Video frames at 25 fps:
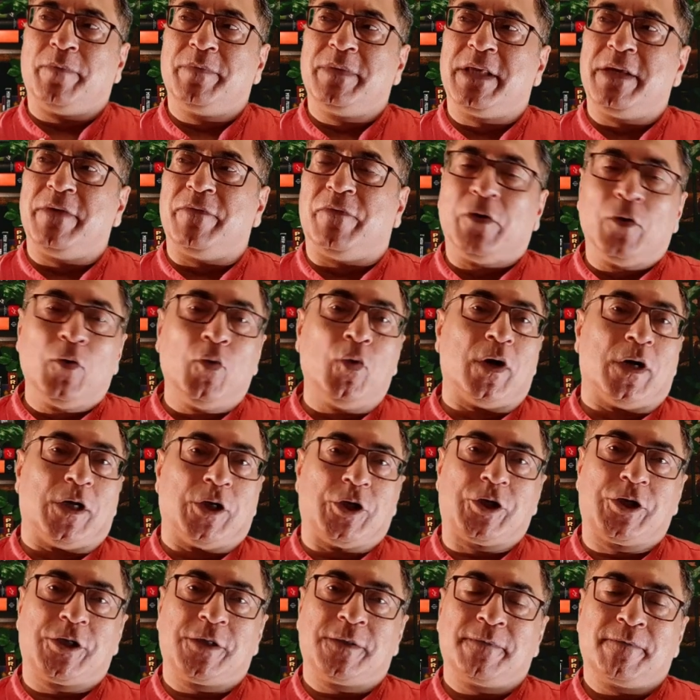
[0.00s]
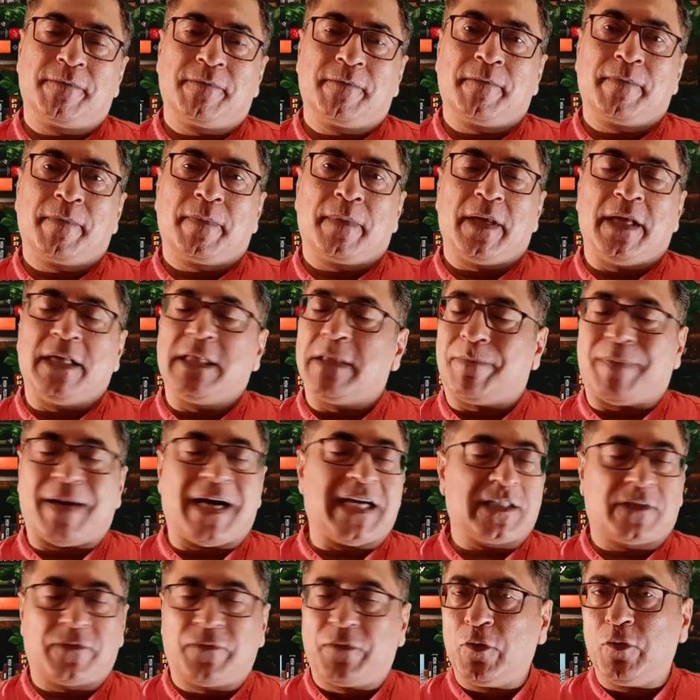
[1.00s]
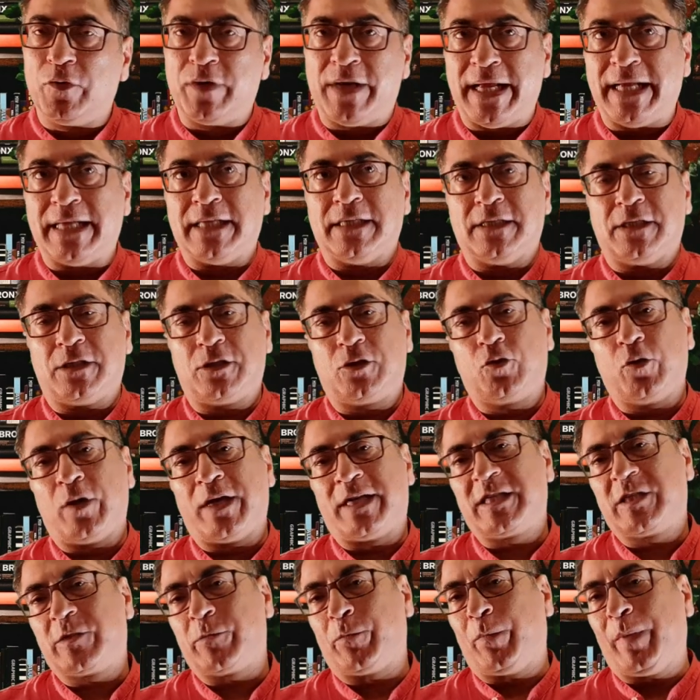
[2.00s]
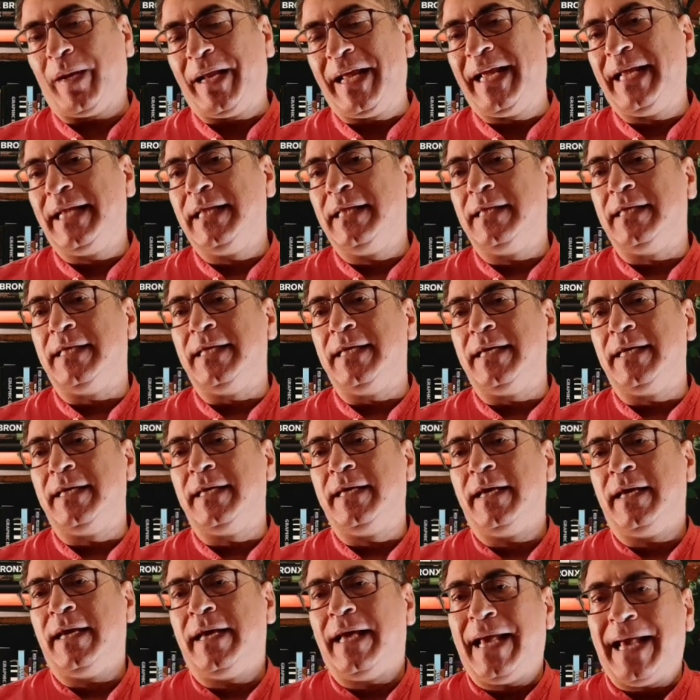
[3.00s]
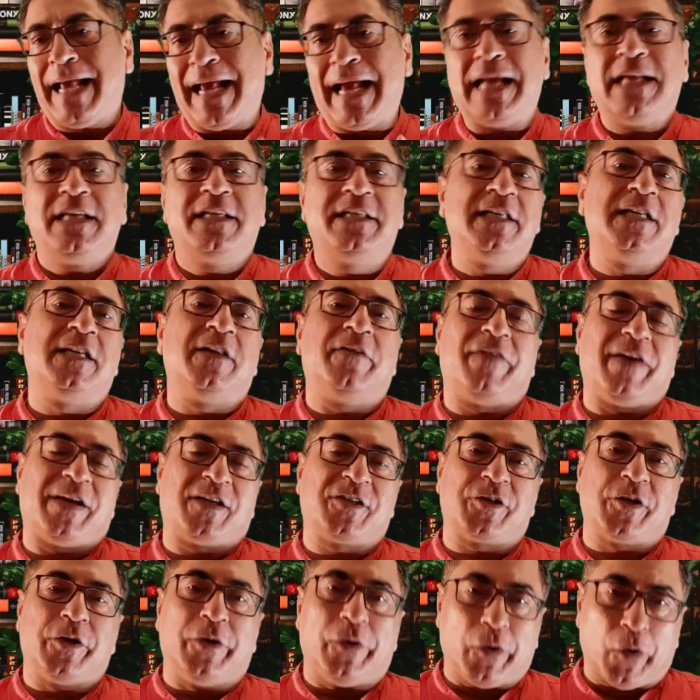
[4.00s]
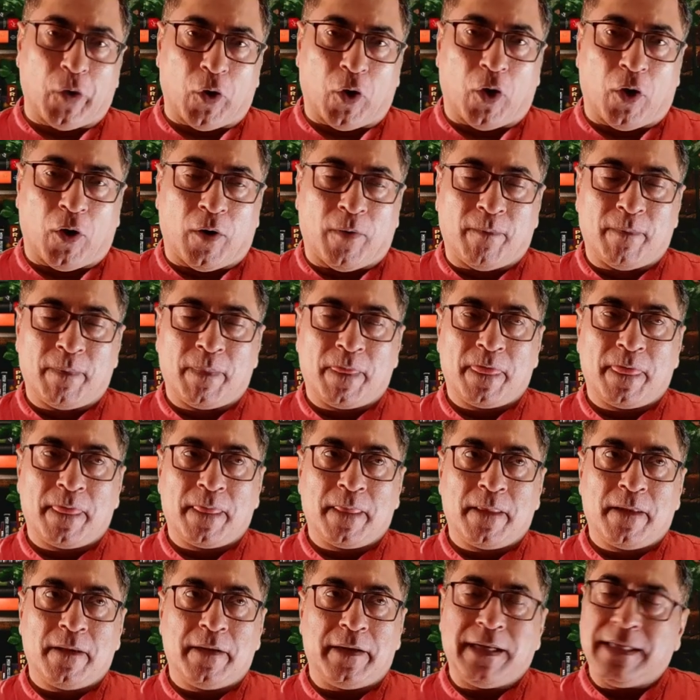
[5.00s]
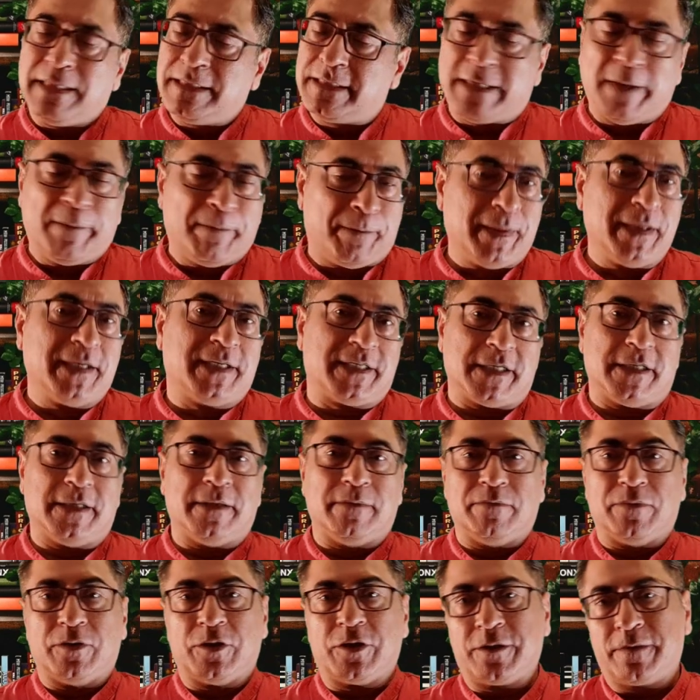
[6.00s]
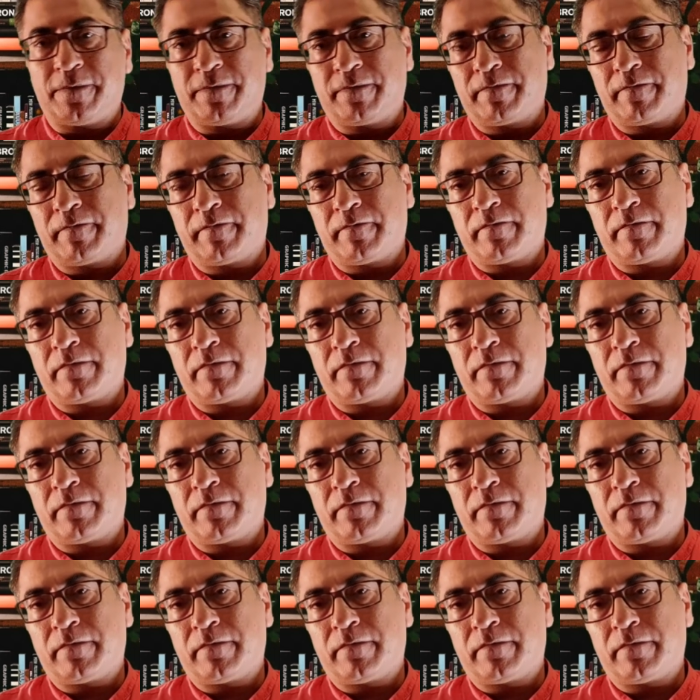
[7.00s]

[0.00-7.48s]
from the viewers in the past few days to explain the anti-defection law in simple terms.